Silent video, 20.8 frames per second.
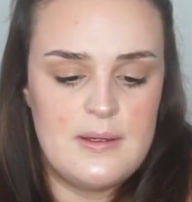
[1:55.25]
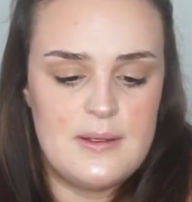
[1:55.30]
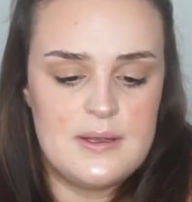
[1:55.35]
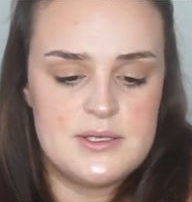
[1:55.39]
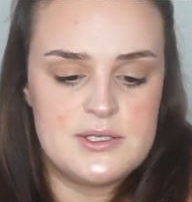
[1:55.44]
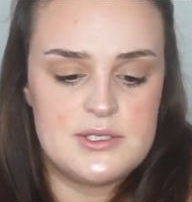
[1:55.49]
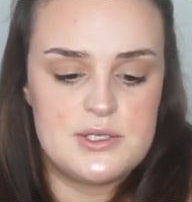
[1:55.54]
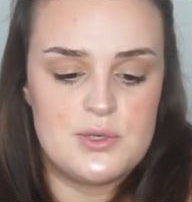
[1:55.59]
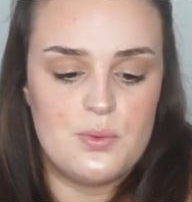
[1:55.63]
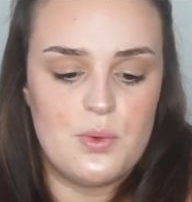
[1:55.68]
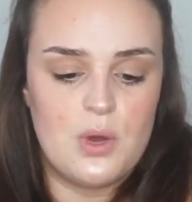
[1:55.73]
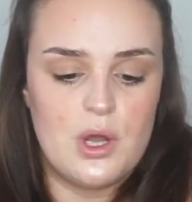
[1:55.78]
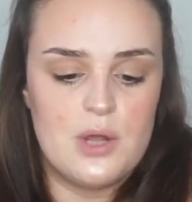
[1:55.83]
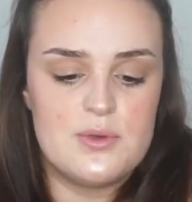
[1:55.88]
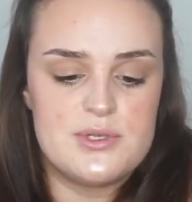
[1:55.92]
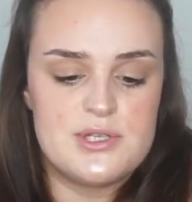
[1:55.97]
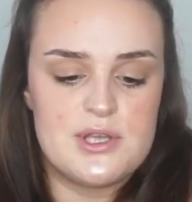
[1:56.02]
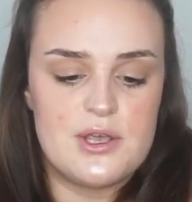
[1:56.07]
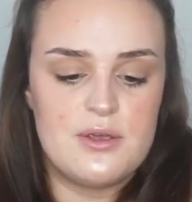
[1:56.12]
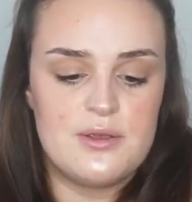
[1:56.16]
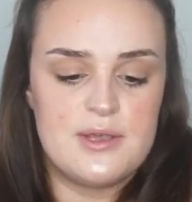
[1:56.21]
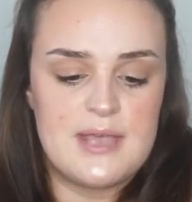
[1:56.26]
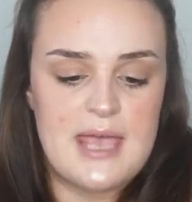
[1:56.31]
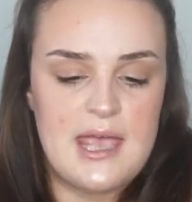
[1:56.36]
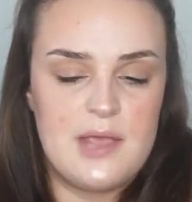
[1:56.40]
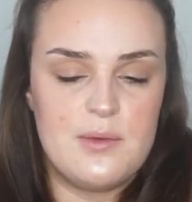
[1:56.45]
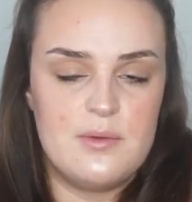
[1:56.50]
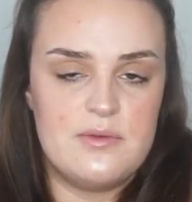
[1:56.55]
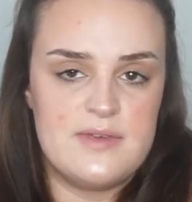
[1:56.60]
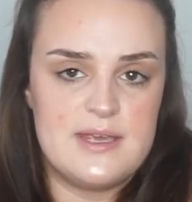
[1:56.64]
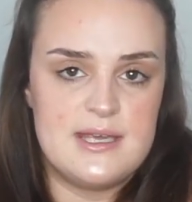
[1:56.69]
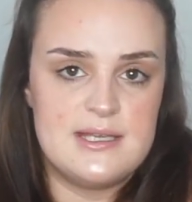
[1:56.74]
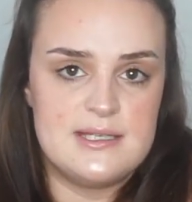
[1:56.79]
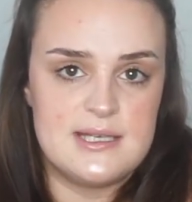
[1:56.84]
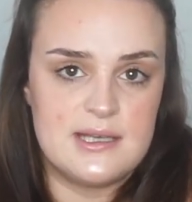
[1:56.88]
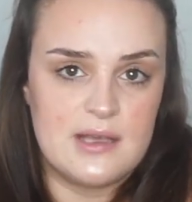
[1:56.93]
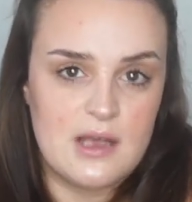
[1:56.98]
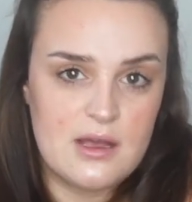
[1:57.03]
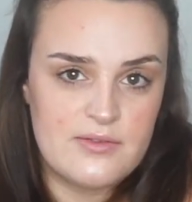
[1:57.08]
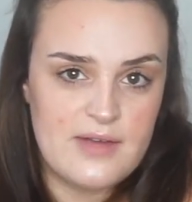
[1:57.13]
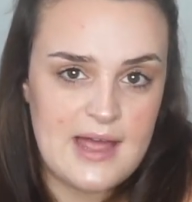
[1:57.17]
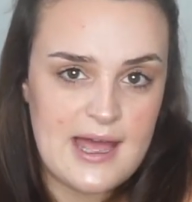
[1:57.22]
so why was I okay with eating
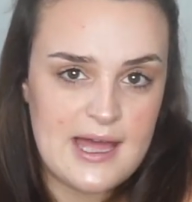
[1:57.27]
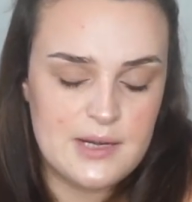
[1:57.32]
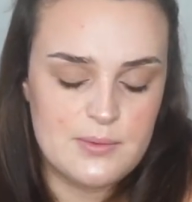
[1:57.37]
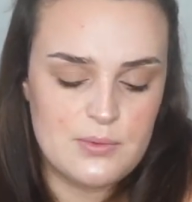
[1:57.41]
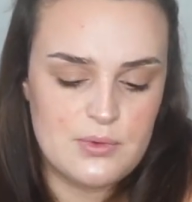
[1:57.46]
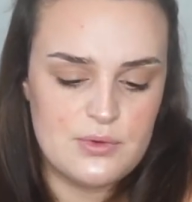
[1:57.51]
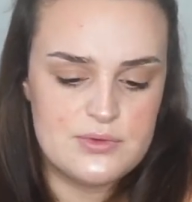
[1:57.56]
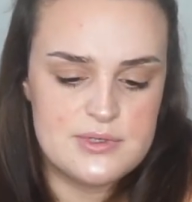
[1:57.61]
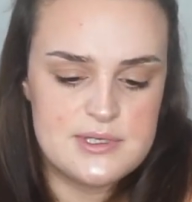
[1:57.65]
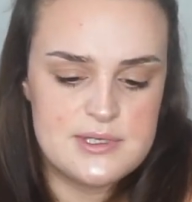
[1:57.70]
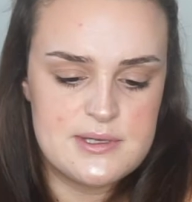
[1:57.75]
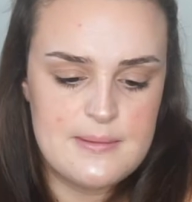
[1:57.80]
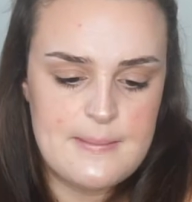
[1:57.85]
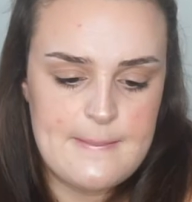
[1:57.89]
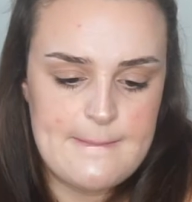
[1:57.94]
other animals?